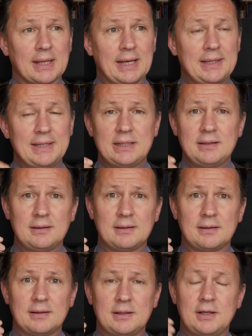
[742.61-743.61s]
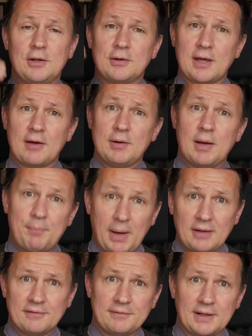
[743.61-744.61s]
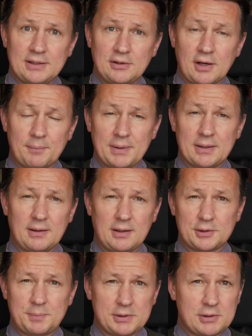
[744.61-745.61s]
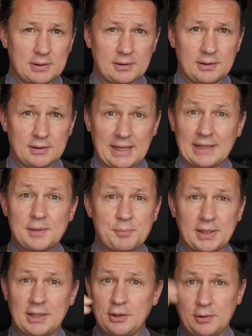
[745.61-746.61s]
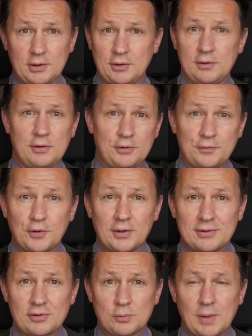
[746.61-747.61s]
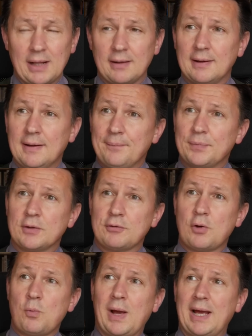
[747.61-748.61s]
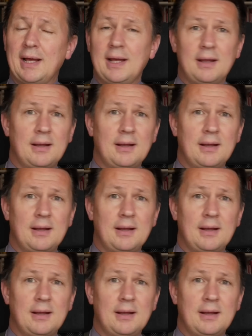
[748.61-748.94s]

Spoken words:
And then, you know, go above and you've got Archbishop of Canterbury who's for this as well. So where's,